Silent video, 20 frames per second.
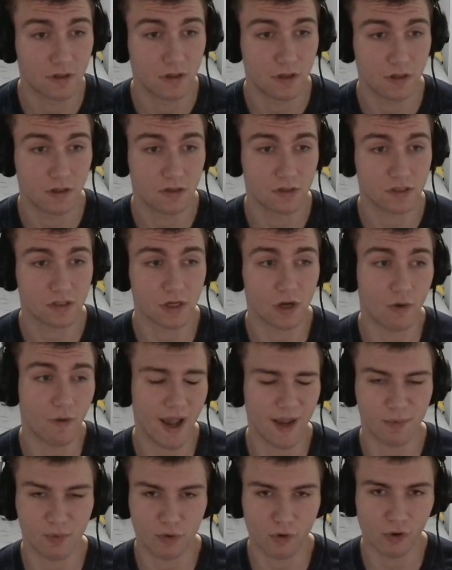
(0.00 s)
So I
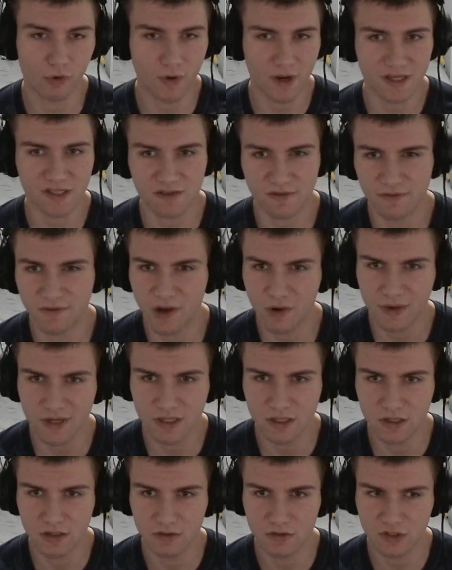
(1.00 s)
progress very
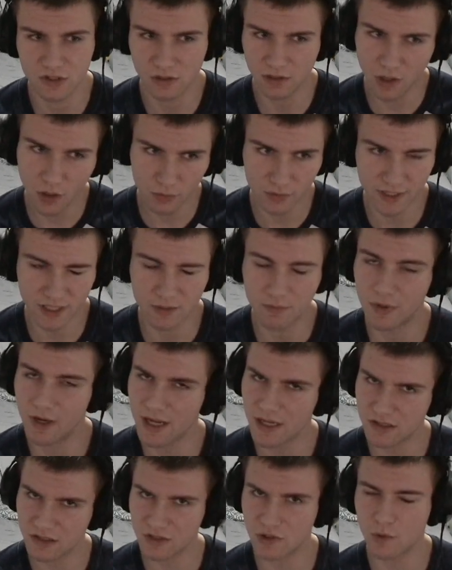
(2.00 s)
slowly, but I
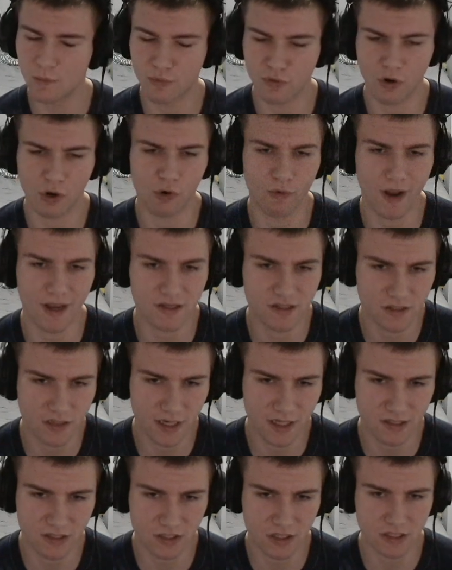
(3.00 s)
still progress.
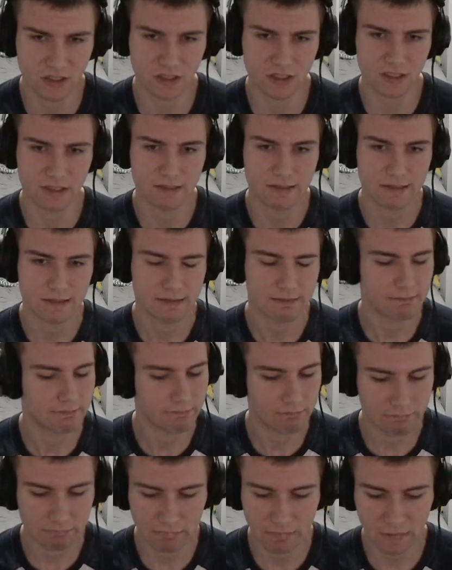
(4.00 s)
It's just
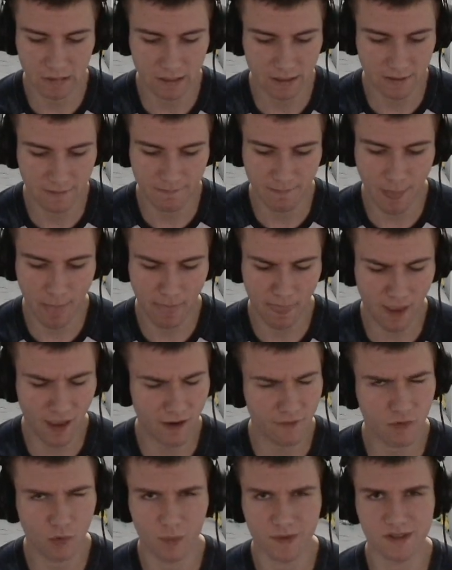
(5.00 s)

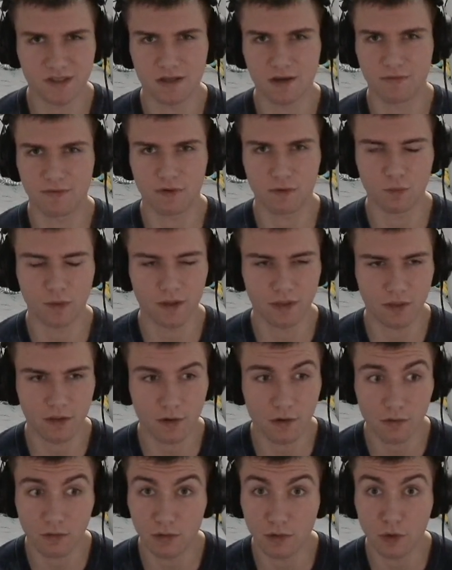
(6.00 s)
everyone's different with their
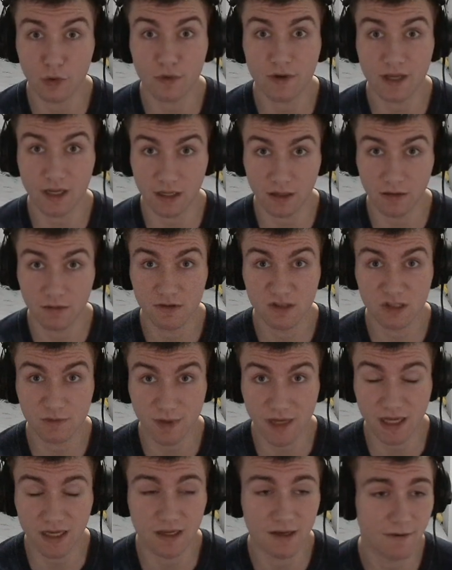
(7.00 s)
learning
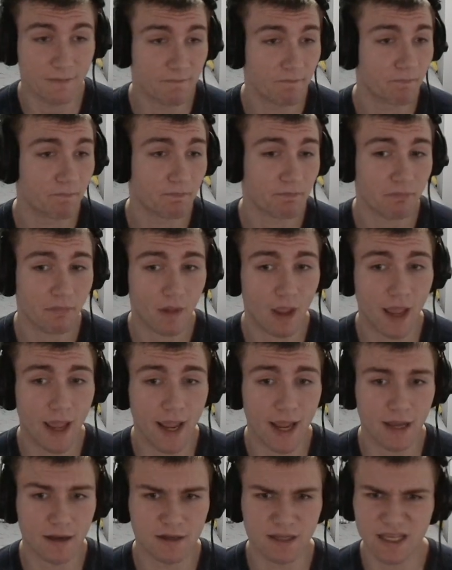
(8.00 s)
speed.
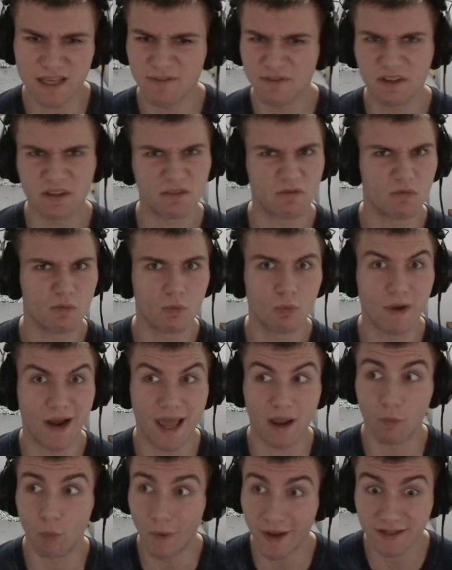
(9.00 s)
And even when I
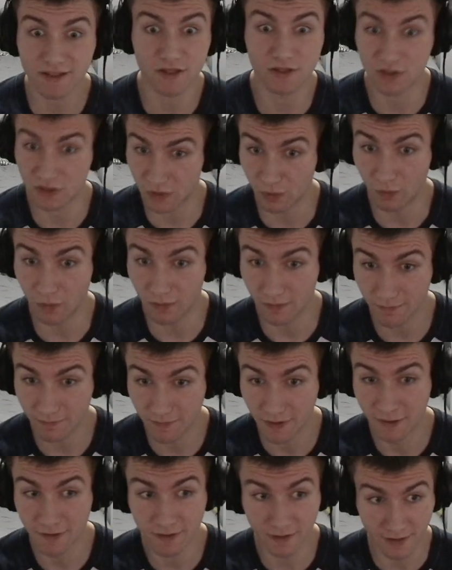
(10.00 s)
went to school
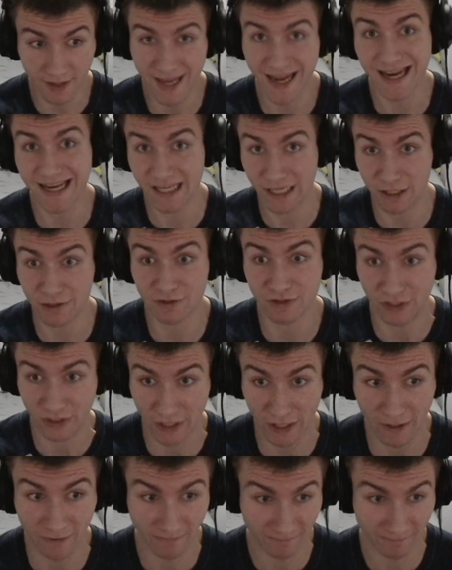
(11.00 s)
8 years ago,